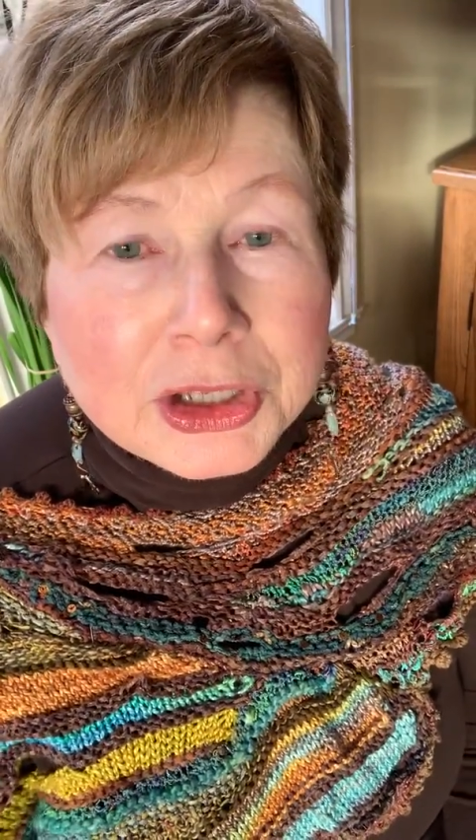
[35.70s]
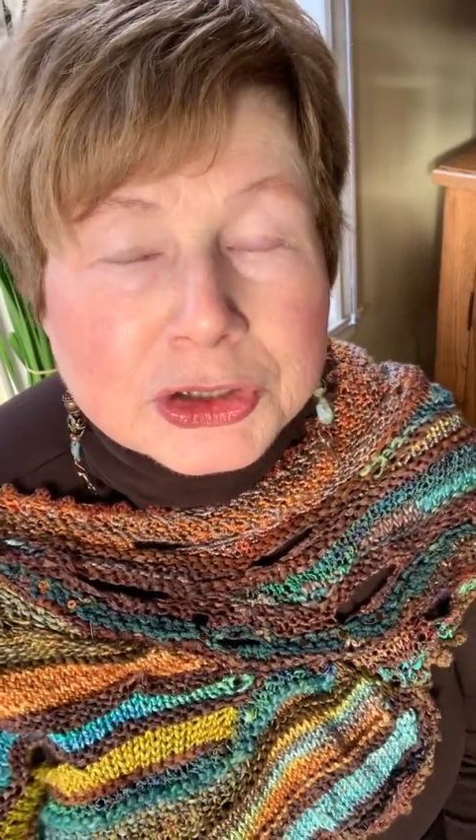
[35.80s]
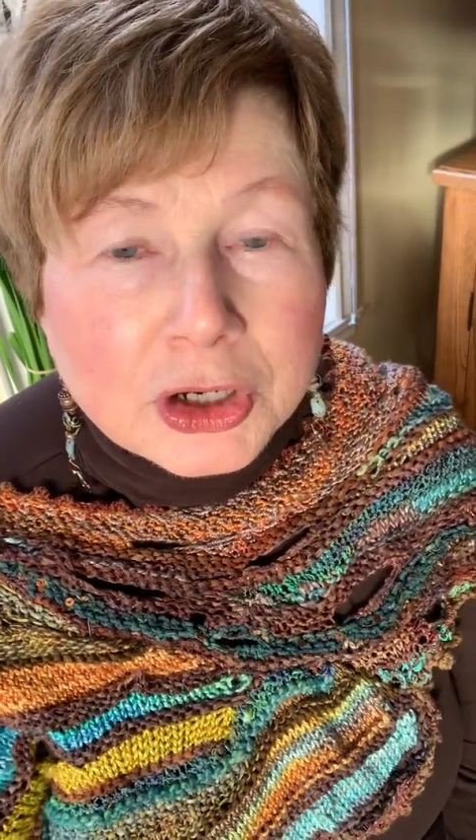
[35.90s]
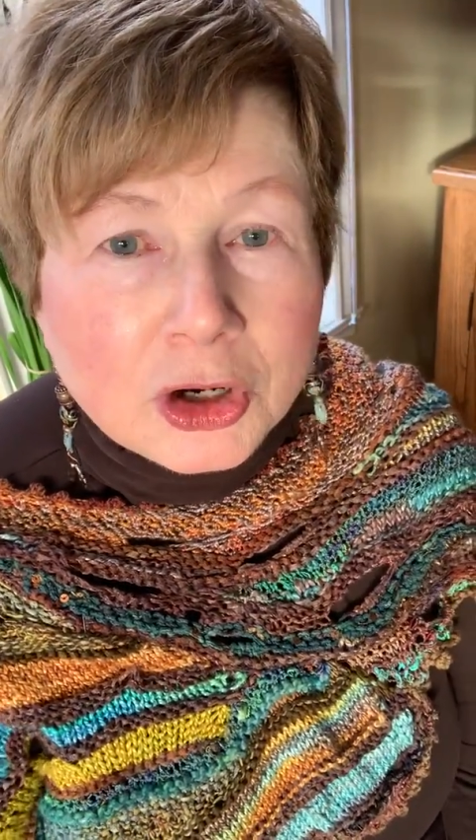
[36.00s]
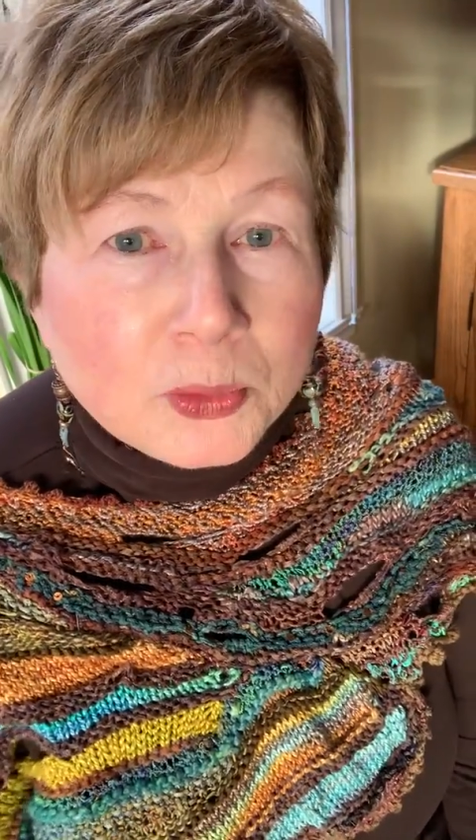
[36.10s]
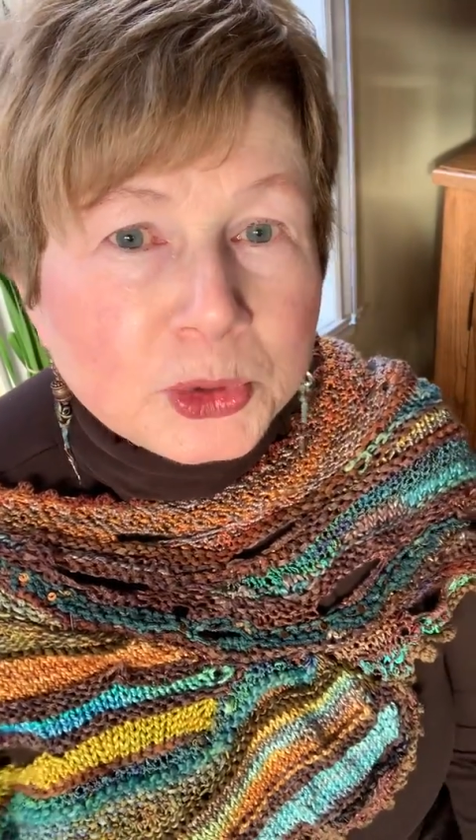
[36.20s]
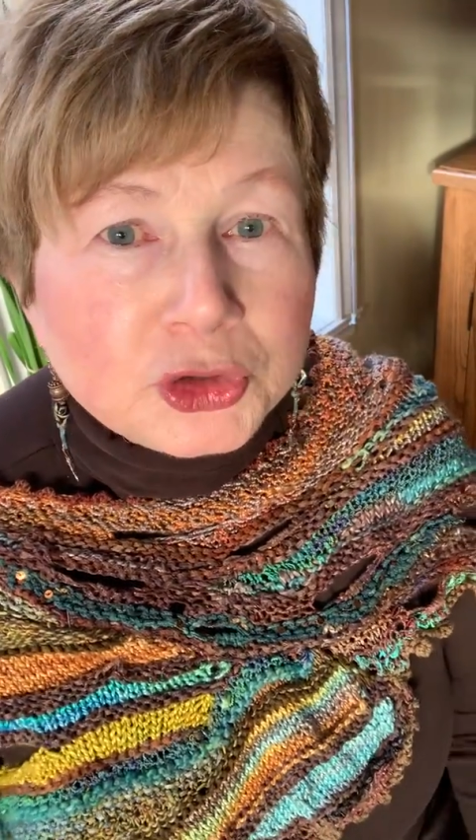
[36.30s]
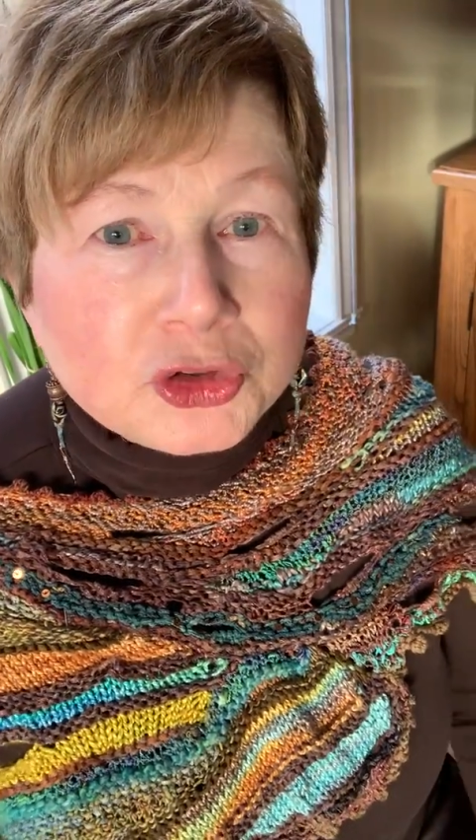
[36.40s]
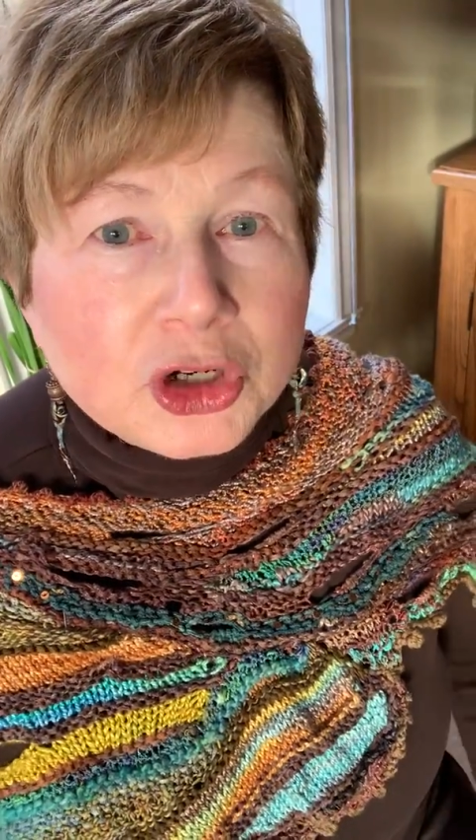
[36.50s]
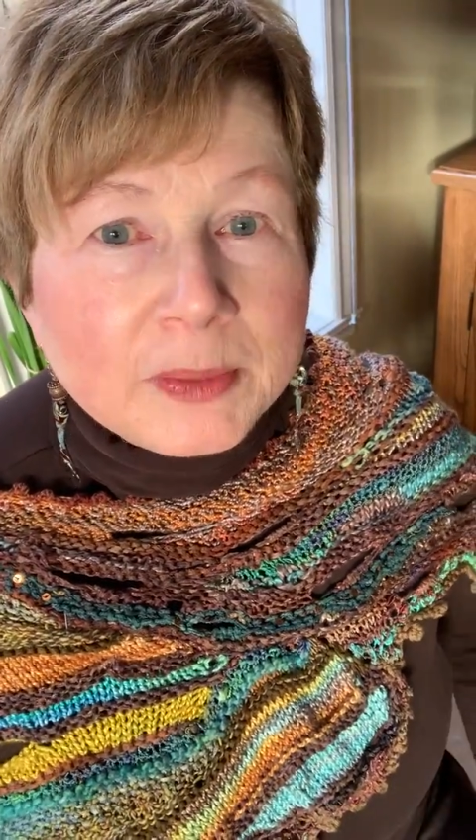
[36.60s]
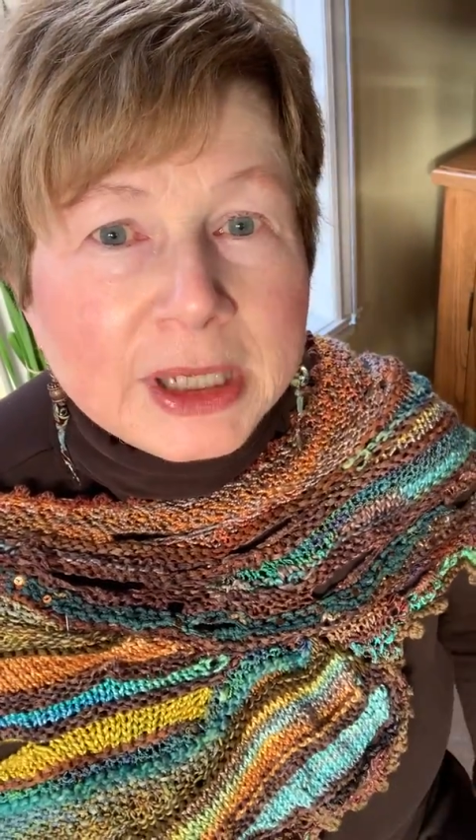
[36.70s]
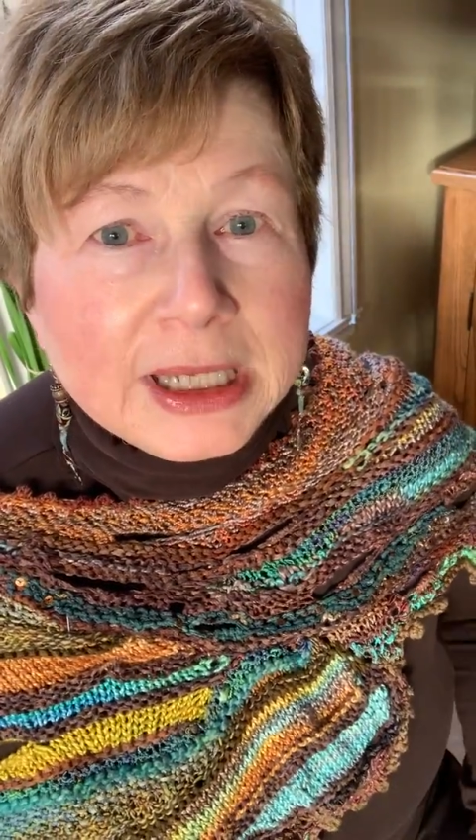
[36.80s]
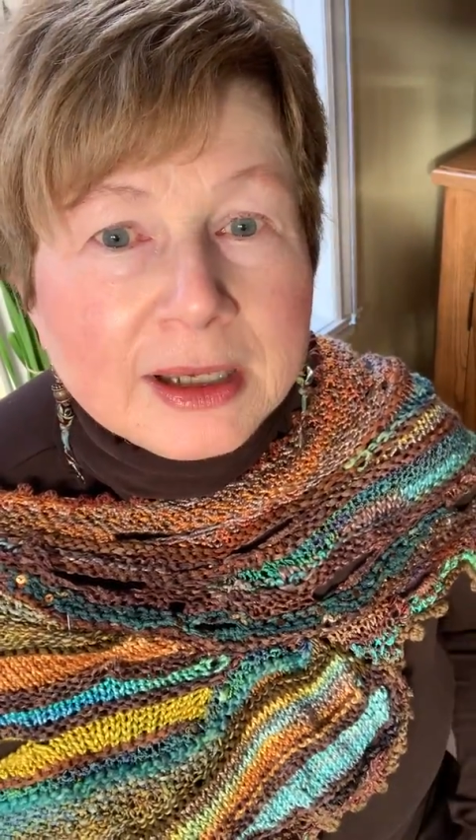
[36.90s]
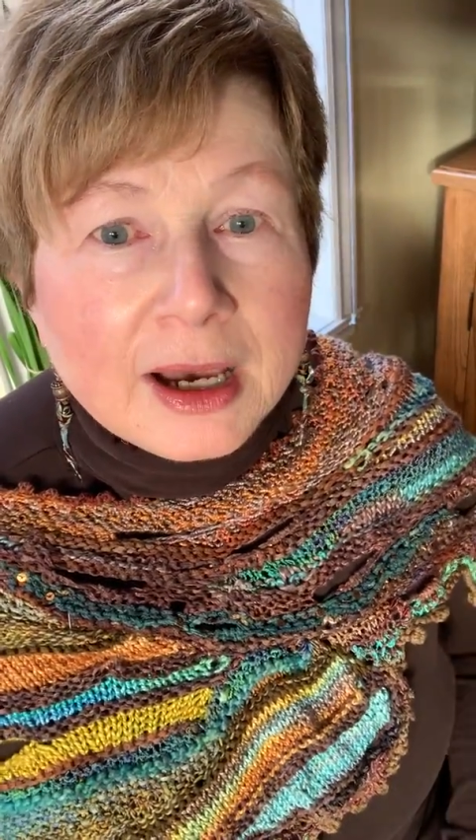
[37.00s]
So I hope you'll join me.